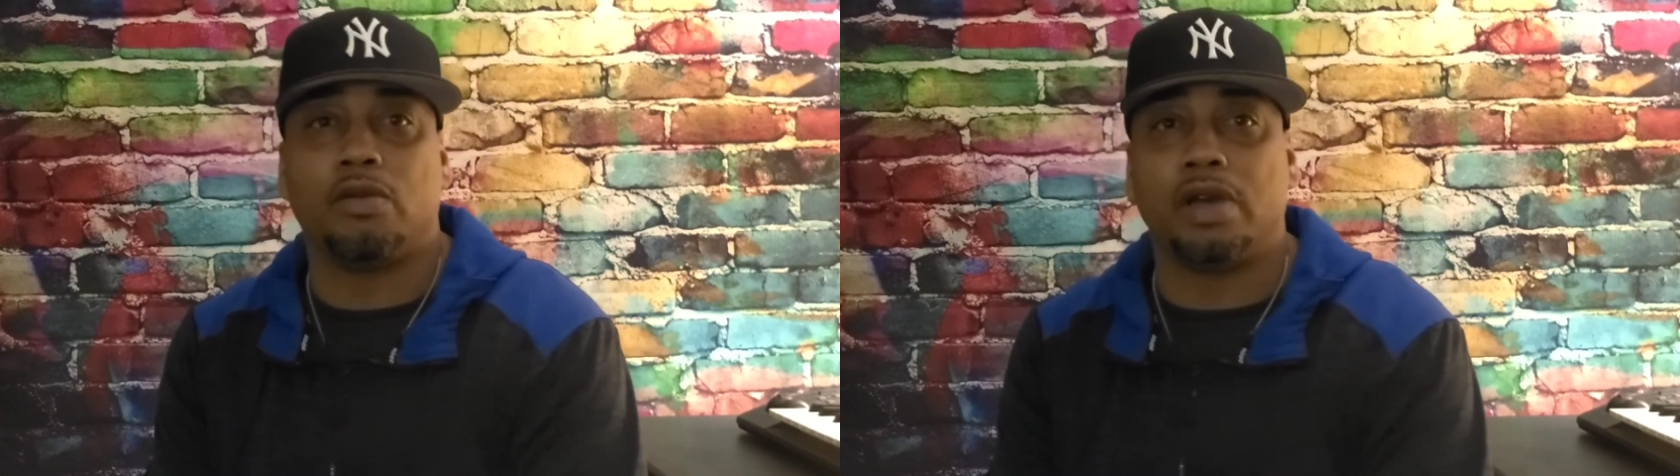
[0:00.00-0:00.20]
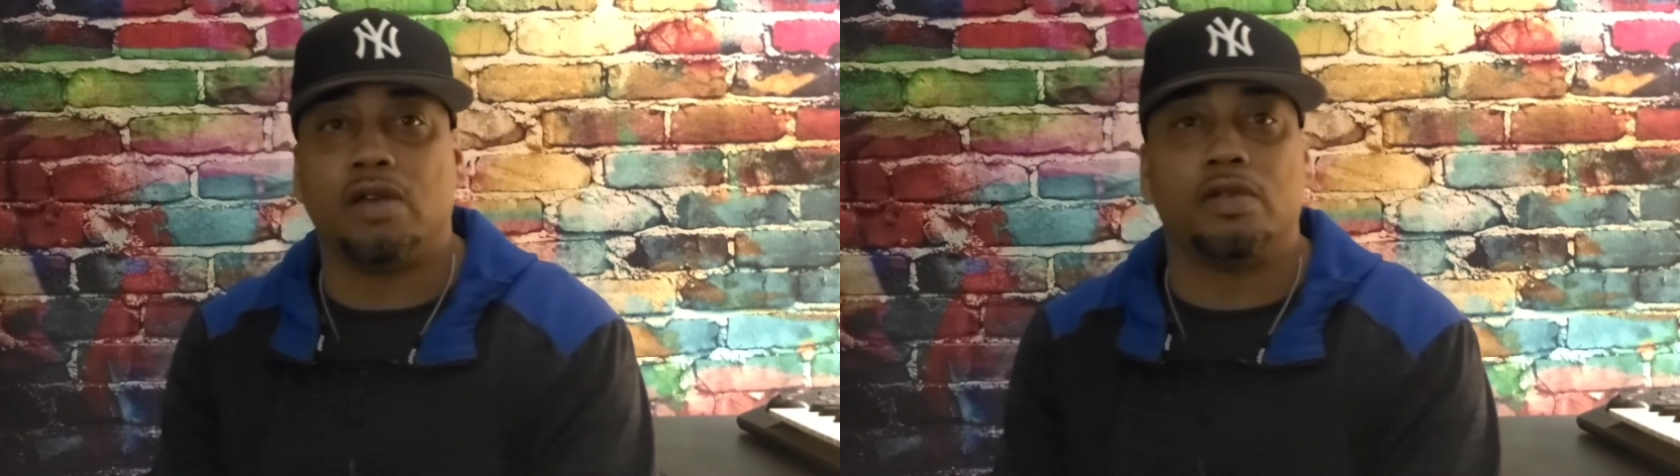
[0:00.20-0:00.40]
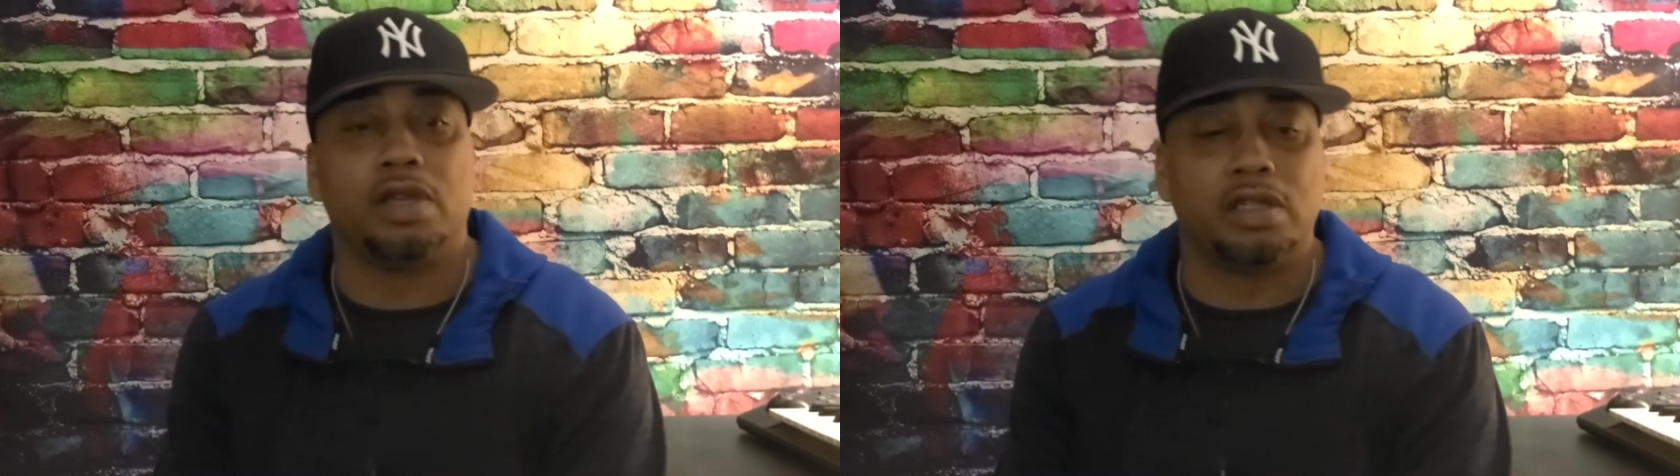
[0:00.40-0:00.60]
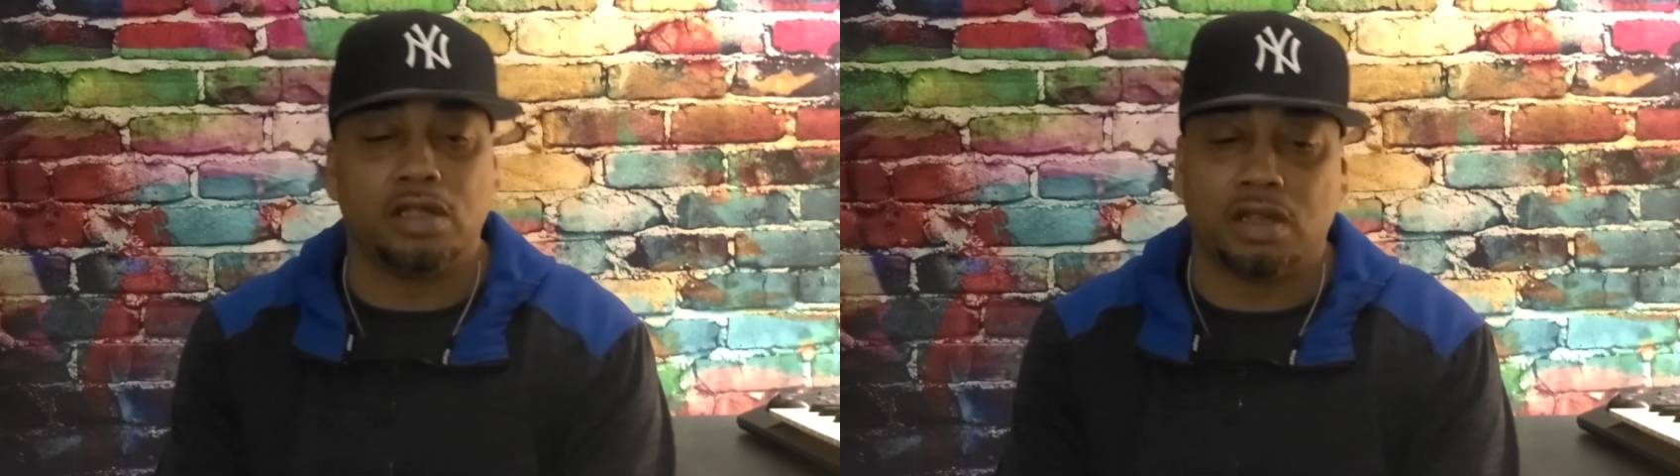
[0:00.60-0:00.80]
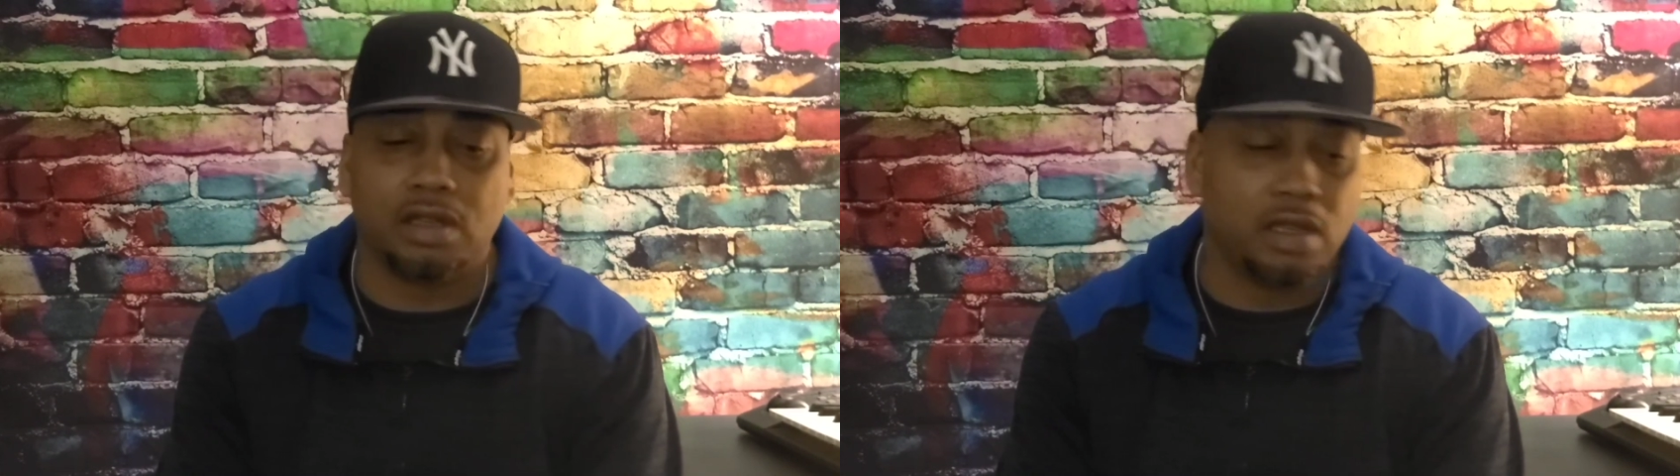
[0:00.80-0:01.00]
wherever,
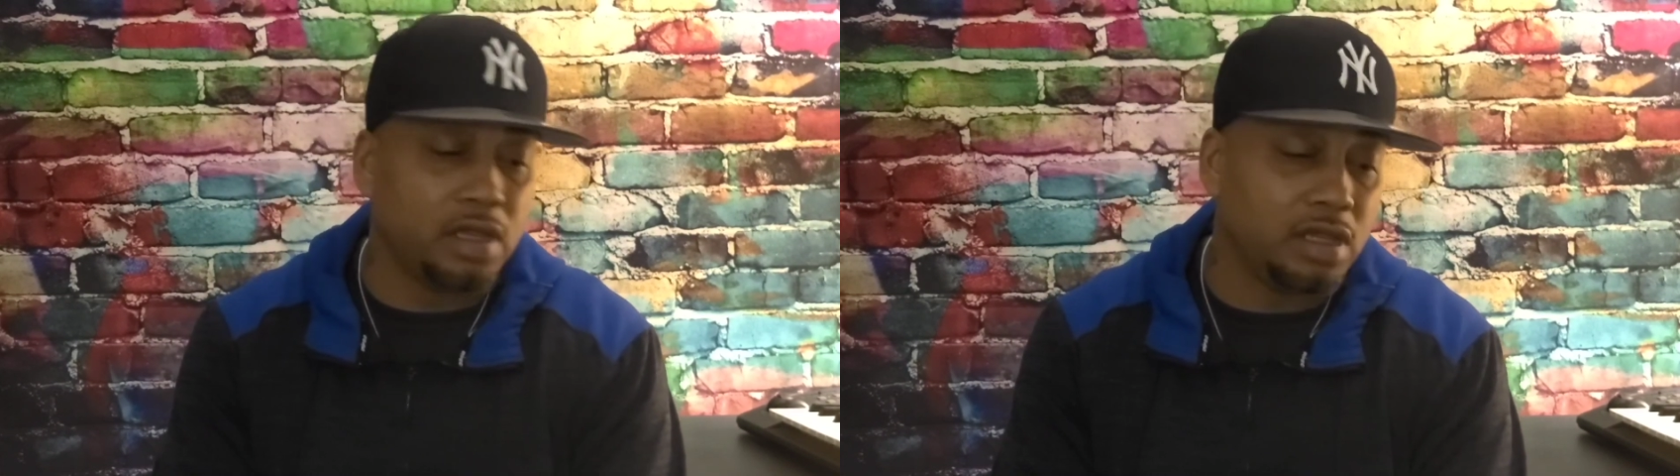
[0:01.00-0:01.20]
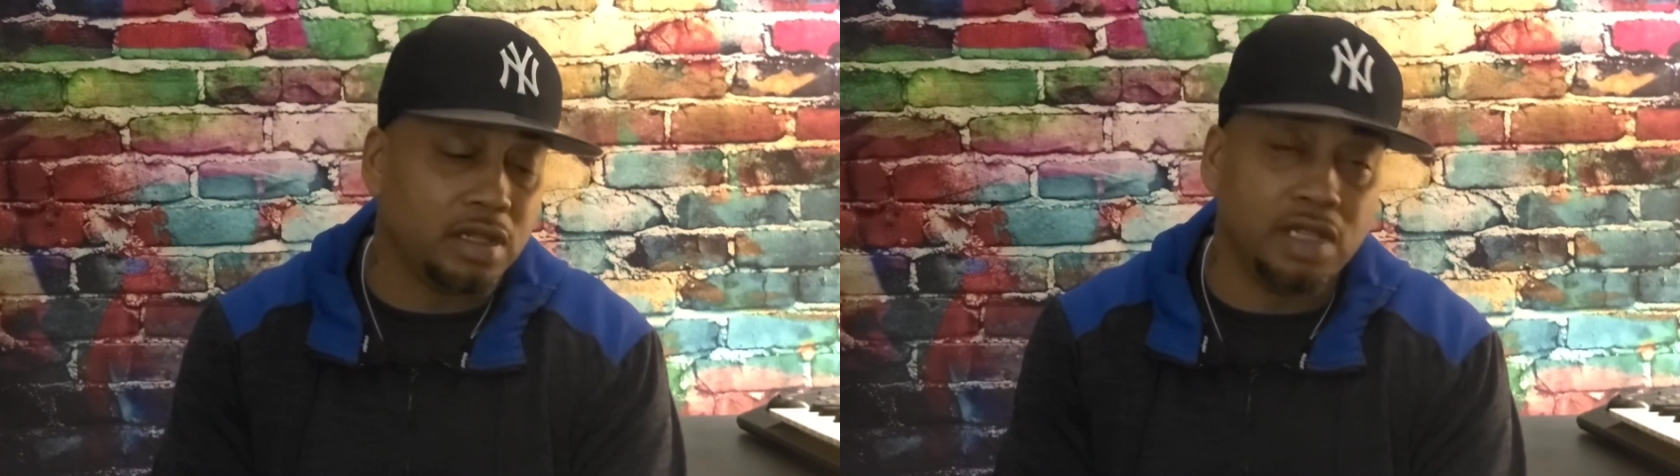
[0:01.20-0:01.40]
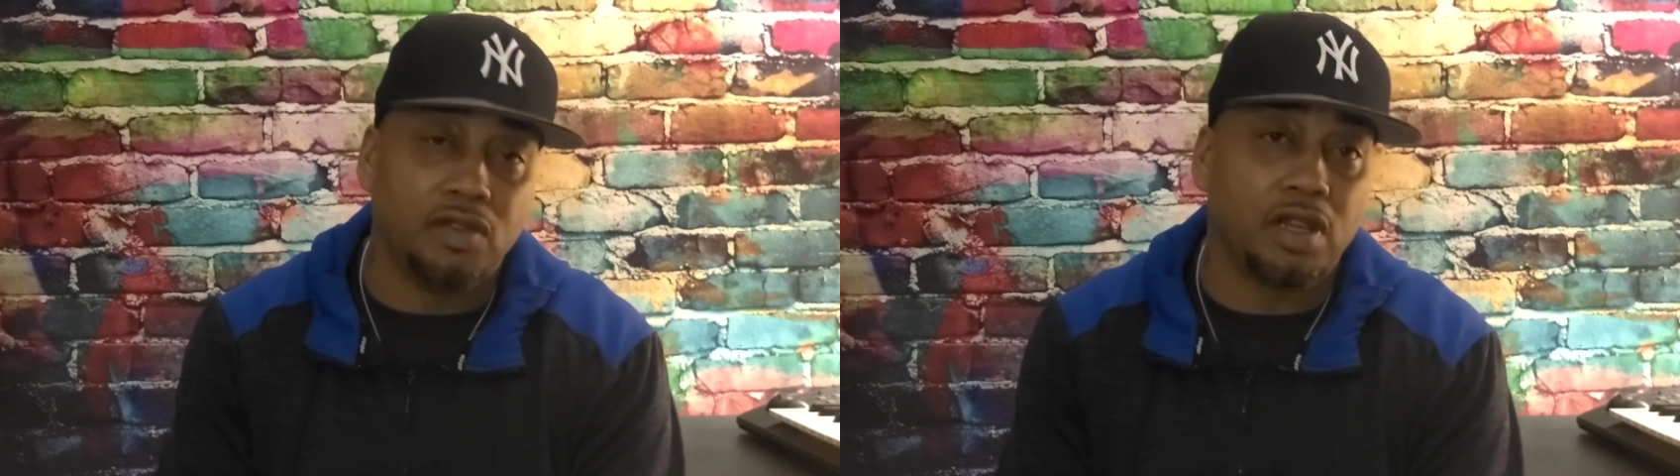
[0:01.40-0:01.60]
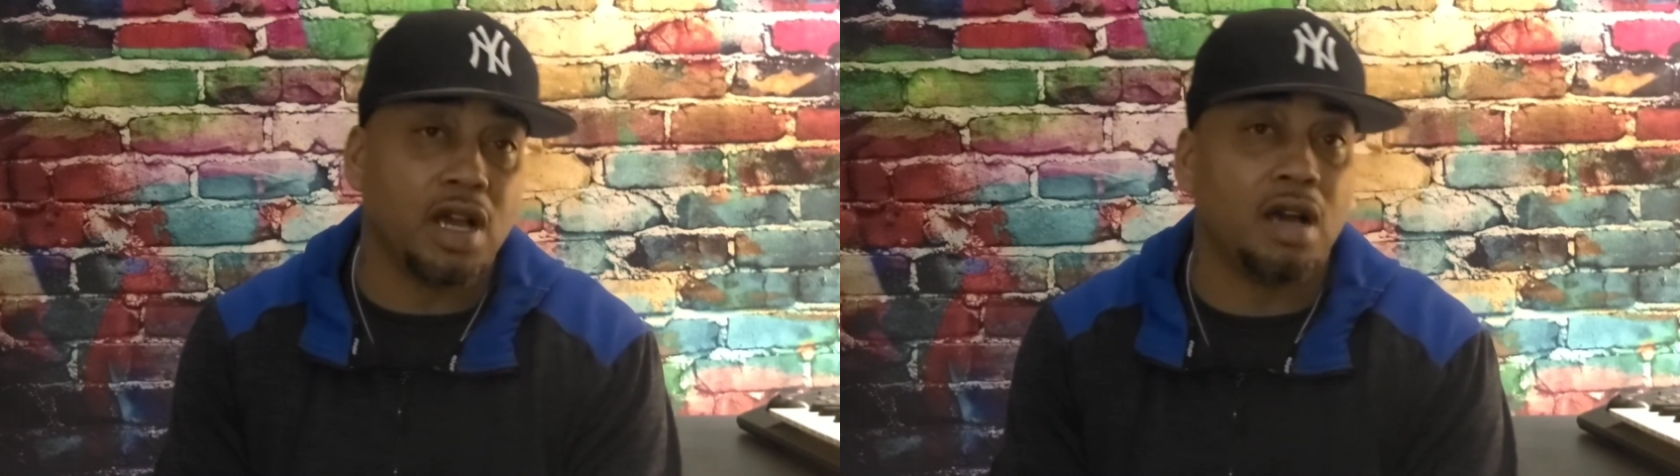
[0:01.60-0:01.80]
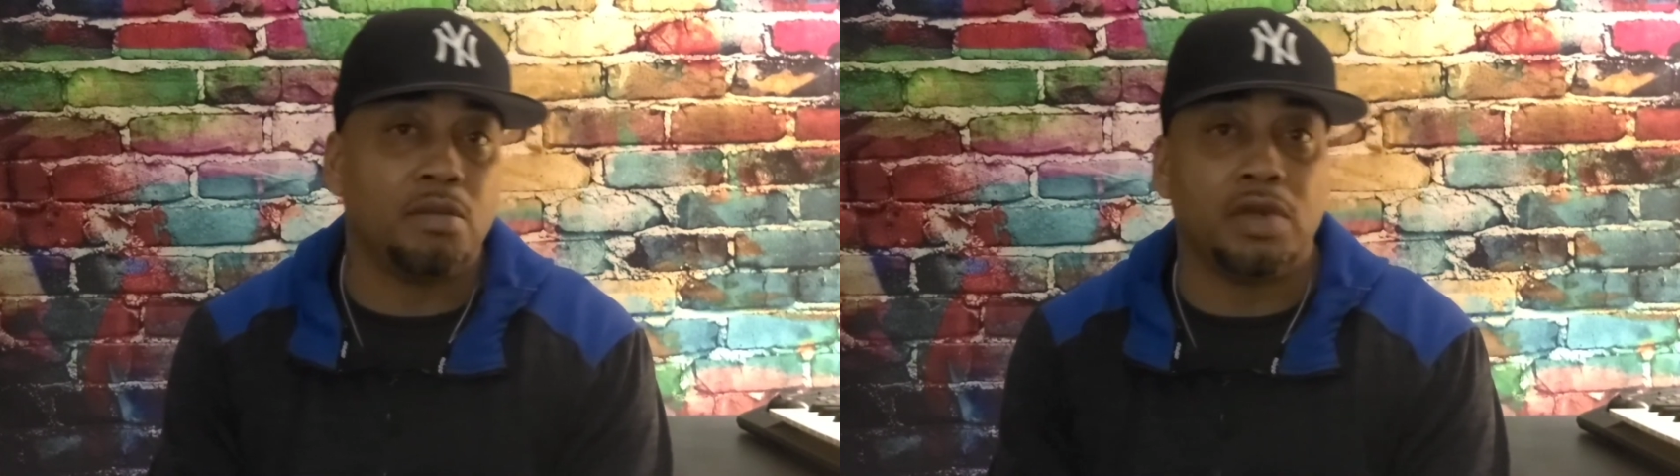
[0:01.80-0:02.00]
leave your
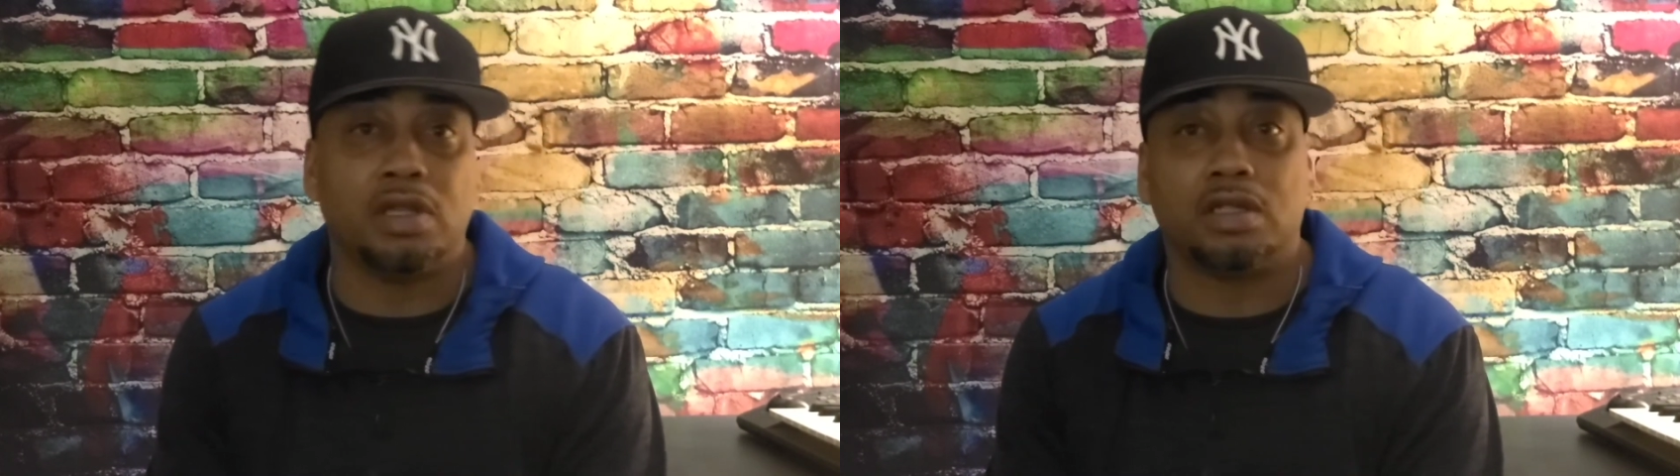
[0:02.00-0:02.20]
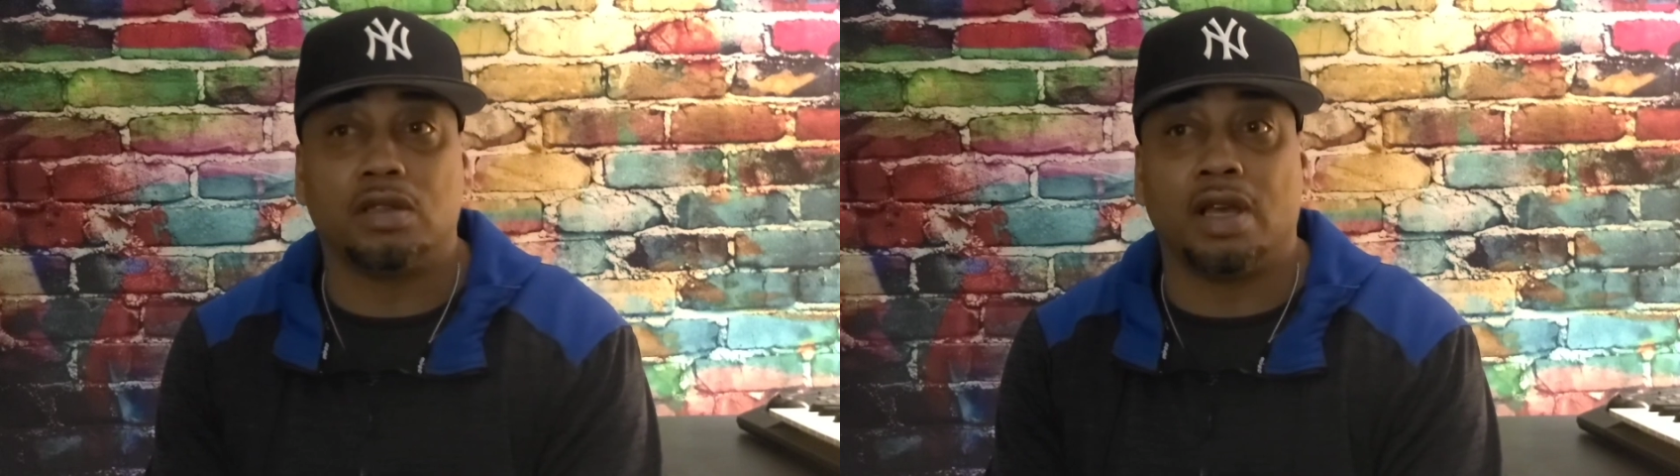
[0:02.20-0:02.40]
comments.